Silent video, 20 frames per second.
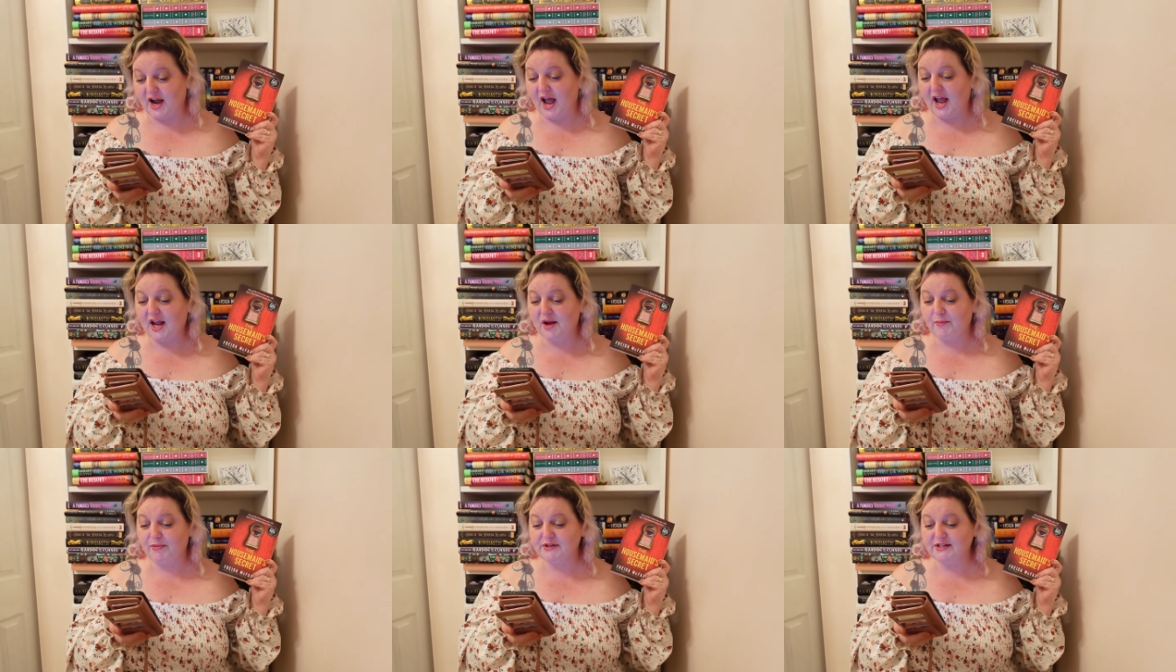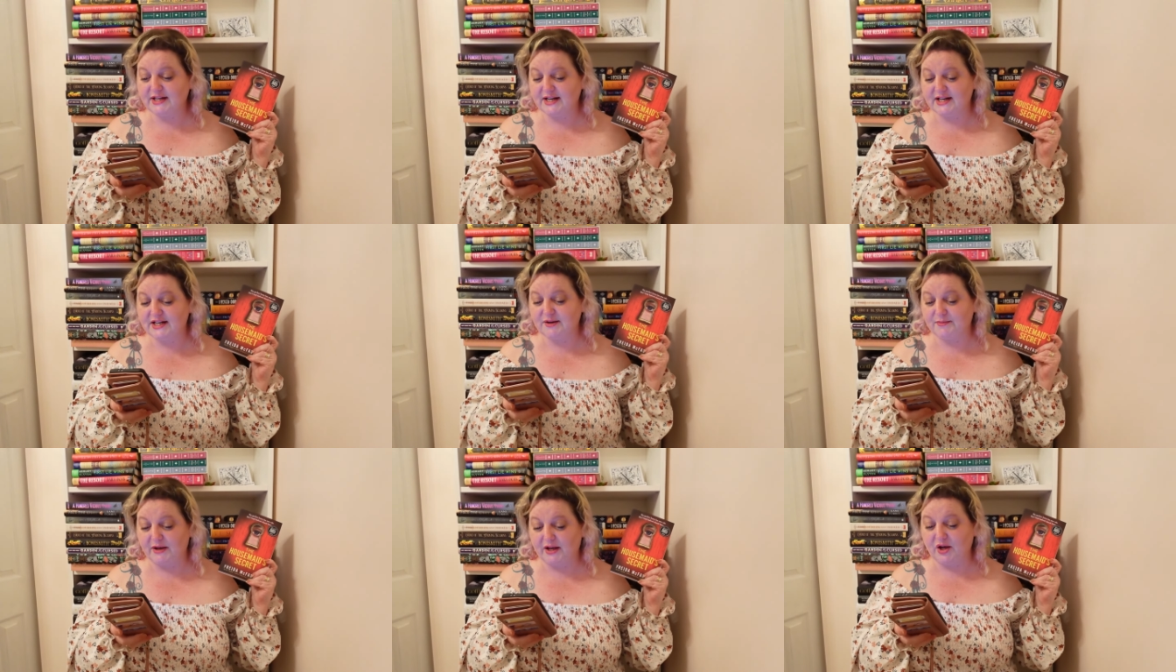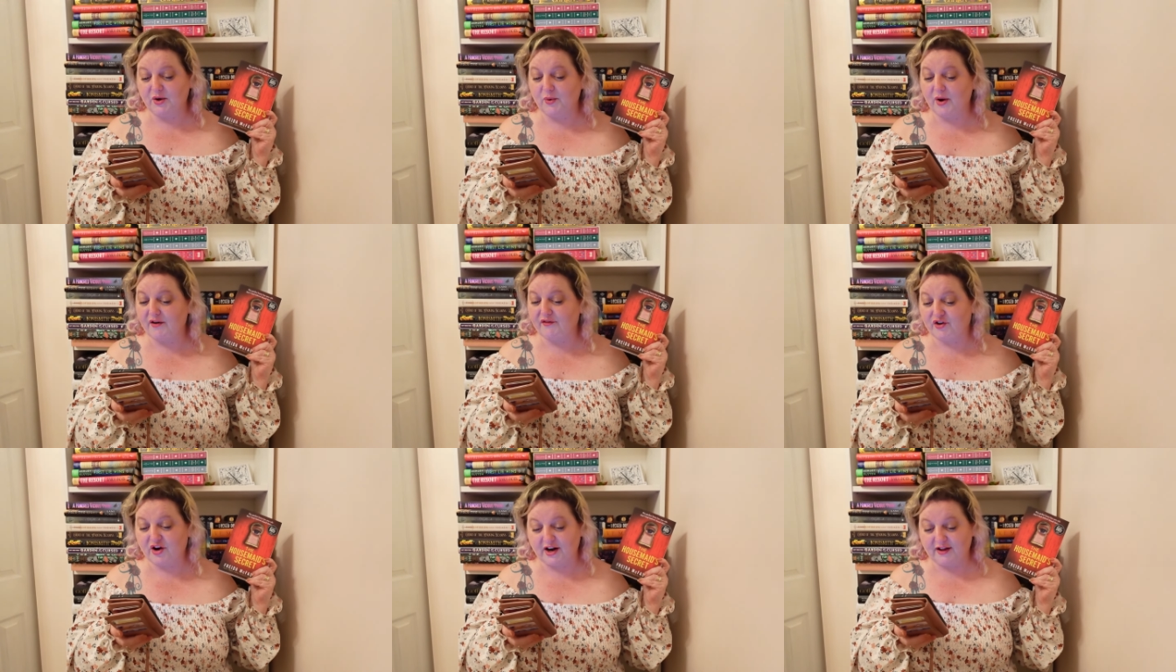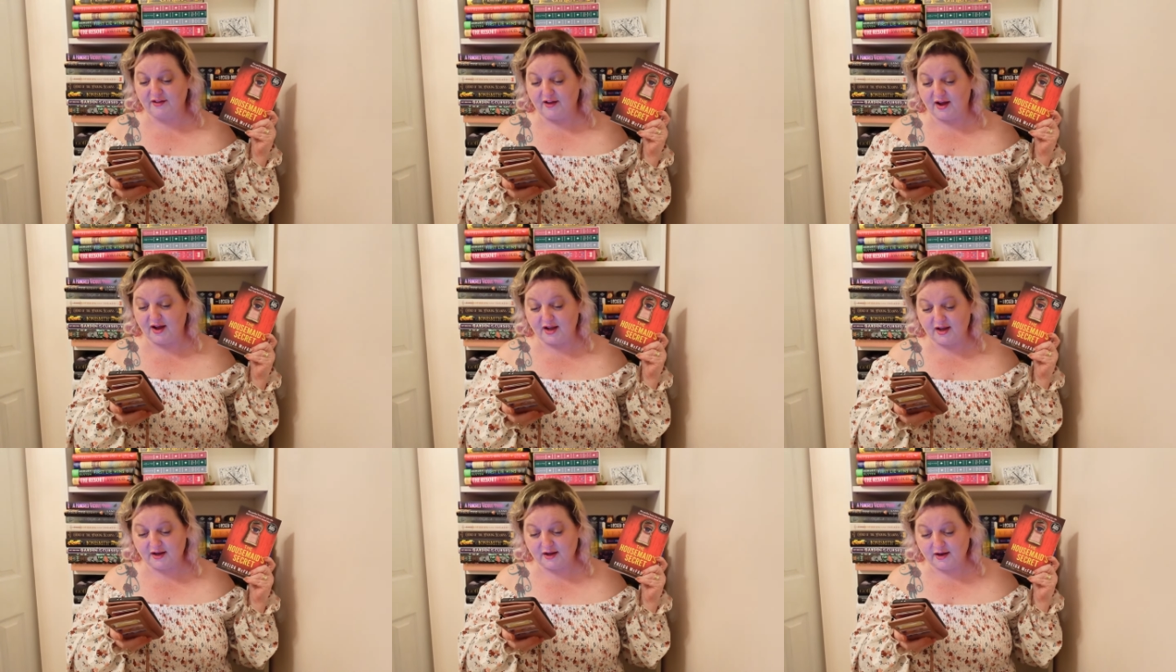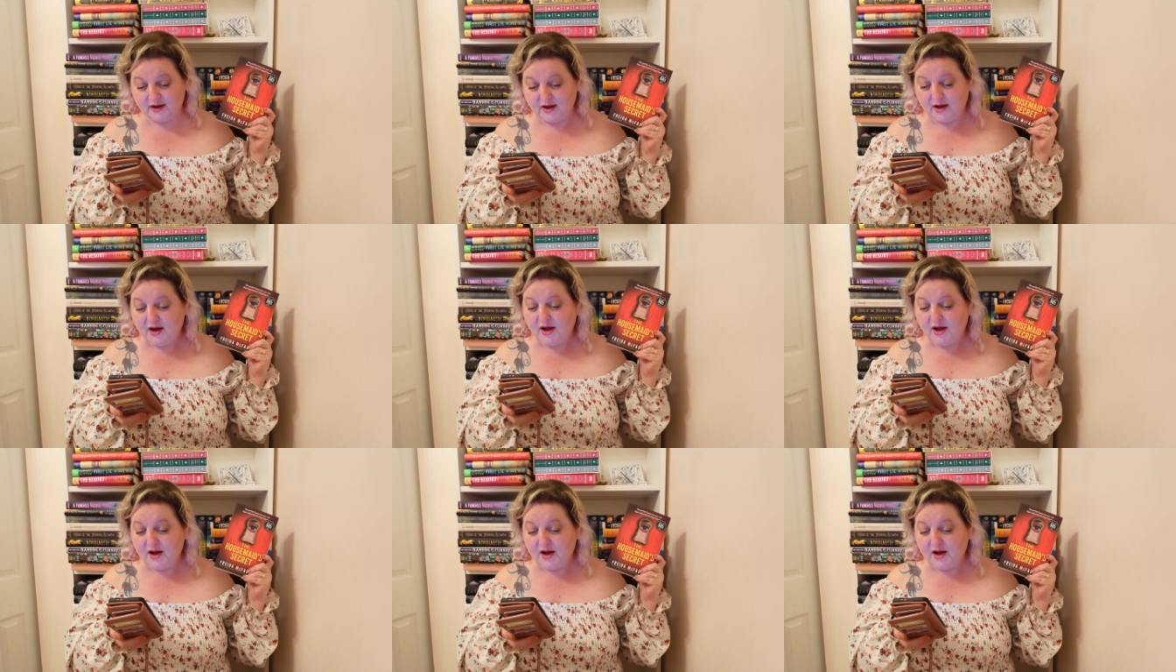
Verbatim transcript: I can pretend to be whoever I like,